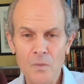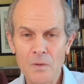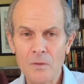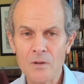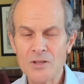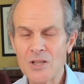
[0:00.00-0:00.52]

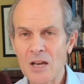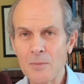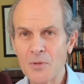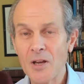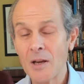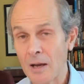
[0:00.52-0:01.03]
the same
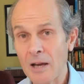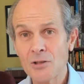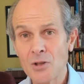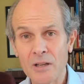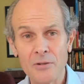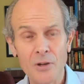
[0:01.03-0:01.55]
thing
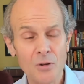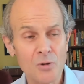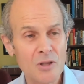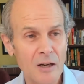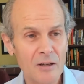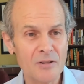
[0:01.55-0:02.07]
actually in the
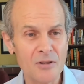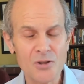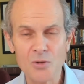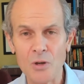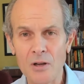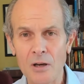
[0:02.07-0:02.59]
hotel
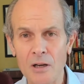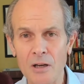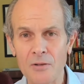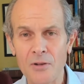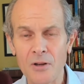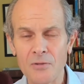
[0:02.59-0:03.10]
industry.
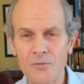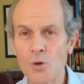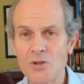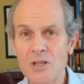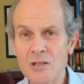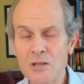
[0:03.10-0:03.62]
The Four
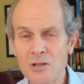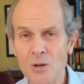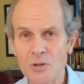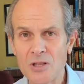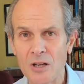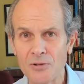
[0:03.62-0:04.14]
Seasons
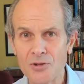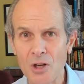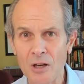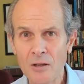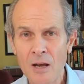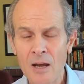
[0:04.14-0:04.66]
hotel
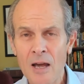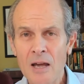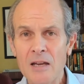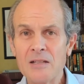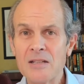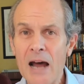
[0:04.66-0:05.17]
chain
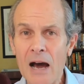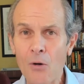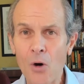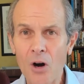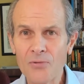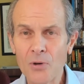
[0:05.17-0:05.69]
is now
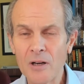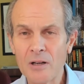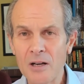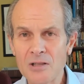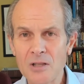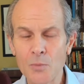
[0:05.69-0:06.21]
offering
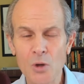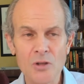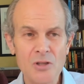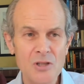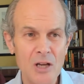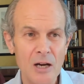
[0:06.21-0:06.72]

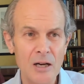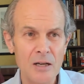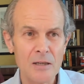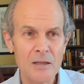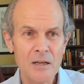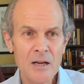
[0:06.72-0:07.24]
customers
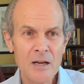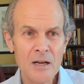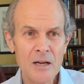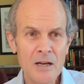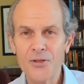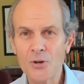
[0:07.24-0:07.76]
a
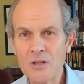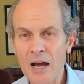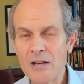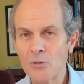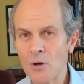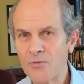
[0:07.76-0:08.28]
third
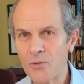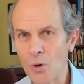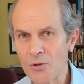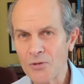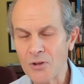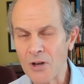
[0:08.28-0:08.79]
night or a
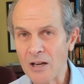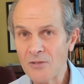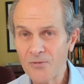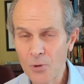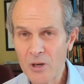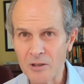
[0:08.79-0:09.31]
fourth night
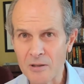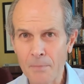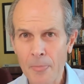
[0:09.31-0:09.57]
free.